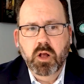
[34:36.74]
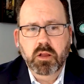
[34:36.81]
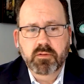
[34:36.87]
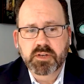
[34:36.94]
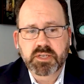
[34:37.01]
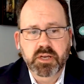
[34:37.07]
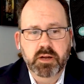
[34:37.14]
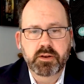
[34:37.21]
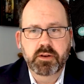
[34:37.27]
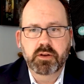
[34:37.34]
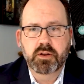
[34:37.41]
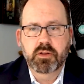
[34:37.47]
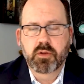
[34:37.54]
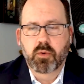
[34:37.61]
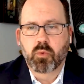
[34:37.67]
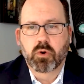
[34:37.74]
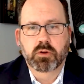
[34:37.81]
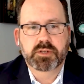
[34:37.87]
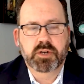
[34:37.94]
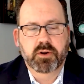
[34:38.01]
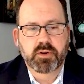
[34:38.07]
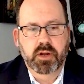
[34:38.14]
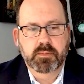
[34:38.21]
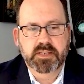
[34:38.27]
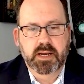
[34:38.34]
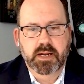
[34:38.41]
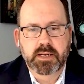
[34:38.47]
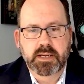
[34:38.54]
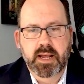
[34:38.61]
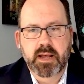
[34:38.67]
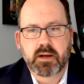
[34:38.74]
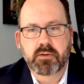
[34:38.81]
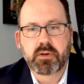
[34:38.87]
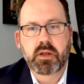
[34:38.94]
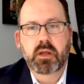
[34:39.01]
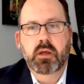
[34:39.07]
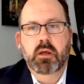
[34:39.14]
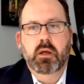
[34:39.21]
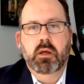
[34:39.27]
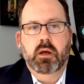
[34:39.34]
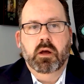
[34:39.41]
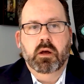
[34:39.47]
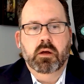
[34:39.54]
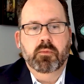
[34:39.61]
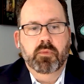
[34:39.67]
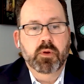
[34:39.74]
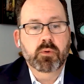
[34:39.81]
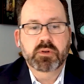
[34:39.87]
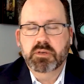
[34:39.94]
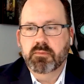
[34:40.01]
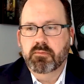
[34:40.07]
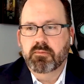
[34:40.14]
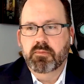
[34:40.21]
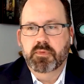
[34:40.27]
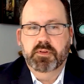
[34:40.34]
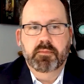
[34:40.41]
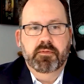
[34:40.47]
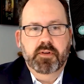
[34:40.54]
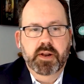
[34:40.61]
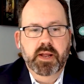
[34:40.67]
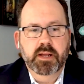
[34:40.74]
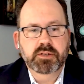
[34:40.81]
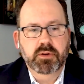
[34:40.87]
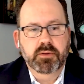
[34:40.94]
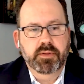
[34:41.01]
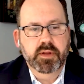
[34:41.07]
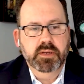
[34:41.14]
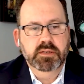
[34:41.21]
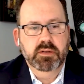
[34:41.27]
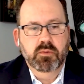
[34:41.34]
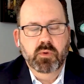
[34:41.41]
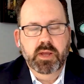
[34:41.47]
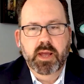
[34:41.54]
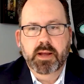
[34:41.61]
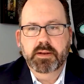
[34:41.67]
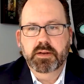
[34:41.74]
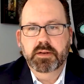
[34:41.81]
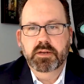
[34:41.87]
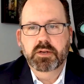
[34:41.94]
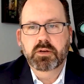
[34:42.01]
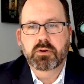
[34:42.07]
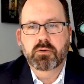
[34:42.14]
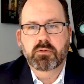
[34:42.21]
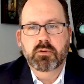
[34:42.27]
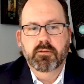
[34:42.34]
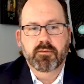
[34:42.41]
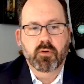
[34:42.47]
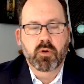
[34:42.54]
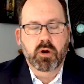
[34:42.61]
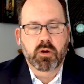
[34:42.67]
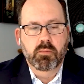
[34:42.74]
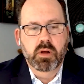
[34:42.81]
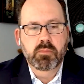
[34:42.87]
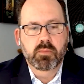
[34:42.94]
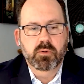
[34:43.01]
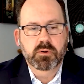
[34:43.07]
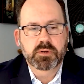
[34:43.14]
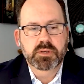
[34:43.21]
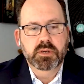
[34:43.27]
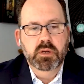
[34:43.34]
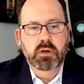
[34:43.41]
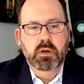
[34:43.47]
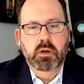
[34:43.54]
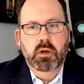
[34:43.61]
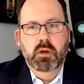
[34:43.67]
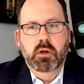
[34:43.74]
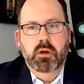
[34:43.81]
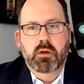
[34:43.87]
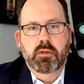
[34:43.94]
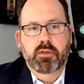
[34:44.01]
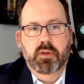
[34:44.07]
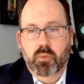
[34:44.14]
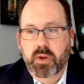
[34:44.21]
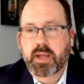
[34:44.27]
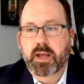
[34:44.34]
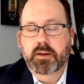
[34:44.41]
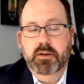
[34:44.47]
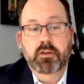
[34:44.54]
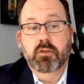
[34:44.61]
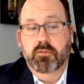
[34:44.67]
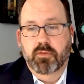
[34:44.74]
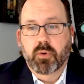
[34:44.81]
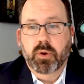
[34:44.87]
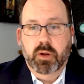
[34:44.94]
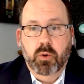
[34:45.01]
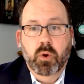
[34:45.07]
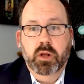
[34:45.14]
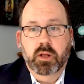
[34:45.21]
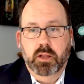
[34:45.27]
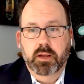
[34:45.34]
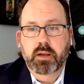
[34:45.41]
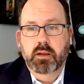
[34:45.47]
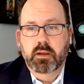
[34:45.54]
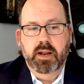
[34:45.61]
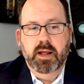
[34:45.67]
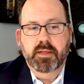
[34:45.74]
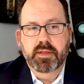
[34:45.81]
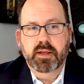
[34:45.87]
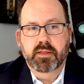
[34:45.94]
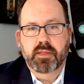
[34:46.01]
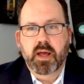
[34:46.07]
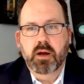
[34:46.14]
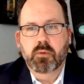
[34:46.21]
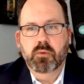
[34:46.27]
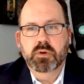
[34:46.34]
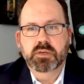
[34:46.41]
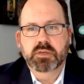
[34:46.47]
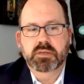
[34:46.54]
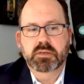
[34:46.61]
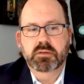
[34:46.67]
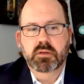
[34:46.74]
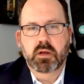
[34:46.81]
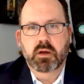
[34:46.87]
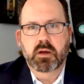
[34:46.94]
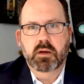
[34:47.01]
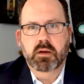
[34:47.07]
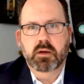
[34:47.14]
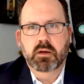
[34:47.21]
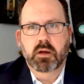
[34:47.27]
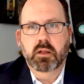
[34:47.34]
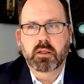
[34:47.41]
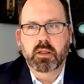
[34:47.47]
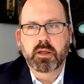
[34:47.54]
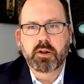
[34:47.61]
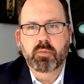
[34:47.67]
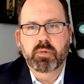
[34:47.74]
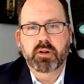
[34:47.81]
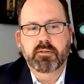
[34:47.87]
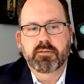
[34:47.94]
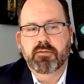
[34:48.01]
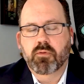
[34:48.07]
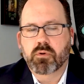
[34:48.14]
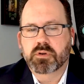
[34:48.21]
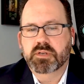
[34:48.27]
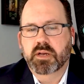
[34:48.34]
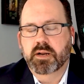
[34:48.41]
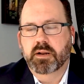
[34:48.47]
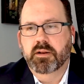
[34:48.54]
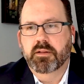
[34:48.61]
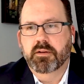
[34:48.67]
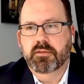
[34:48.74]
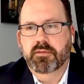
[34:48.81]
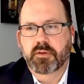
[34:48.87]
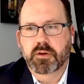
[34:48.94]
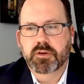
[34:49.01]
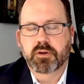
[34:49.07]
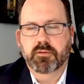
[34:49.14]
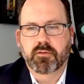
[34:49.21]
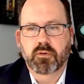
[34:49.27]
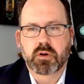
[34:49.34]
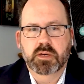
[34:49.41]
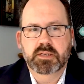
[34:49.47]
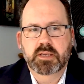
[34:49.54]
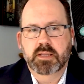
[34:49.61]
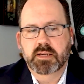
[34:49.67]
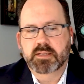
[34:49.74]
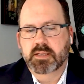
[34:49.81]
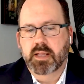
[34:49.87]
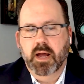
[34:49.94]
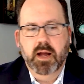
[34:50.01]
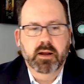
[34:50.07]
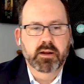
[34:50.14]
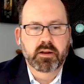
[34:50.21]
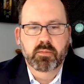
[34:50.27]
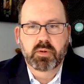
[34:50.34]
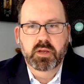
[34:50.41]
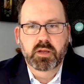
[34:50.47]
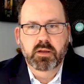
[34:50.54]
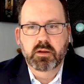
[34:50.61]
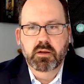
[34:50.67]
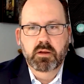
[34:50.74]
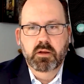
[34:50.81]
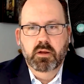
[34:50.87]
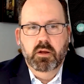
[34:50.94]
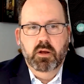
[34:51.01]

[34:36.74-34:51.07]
all of a sudden the world's turned upside down. There were some financial things that we had to do for our members that we had to do very quickly. And I think that was a little bit of foresight into the future for us, that's not going to be